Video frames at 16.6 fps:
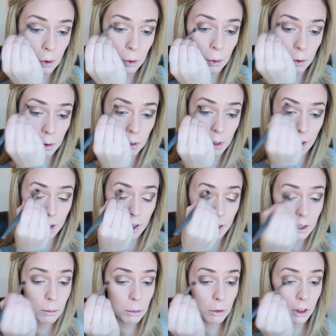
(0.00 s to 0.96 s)
with
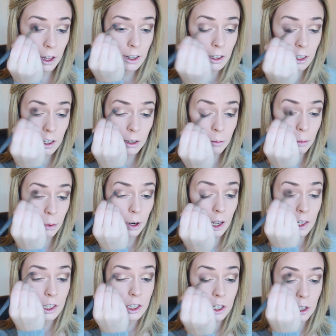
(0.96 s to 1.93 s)
any blending
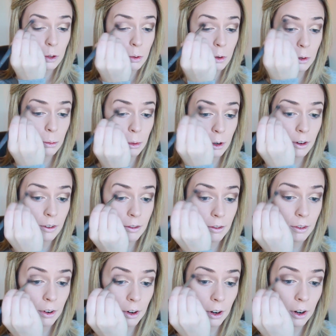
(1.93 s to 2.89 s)
brush you would
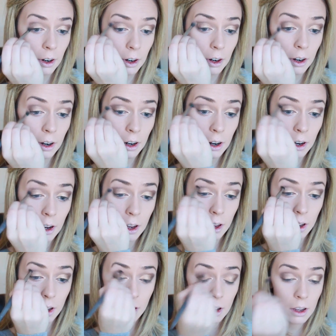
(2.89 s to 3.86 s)
prefer.
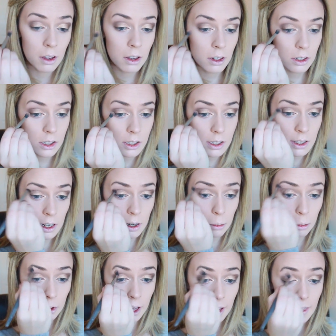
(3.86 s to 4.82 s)
Just gonna
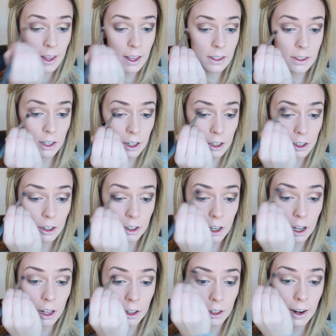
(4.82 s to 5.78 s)
blend that darker
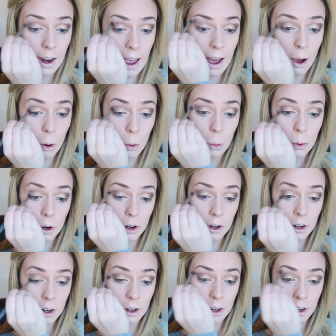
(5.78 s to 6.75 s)
color
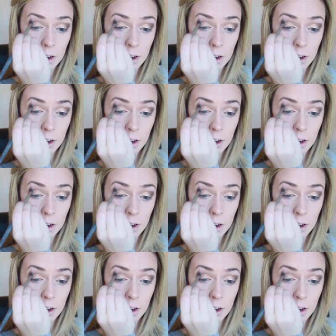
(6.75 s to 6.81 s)
outward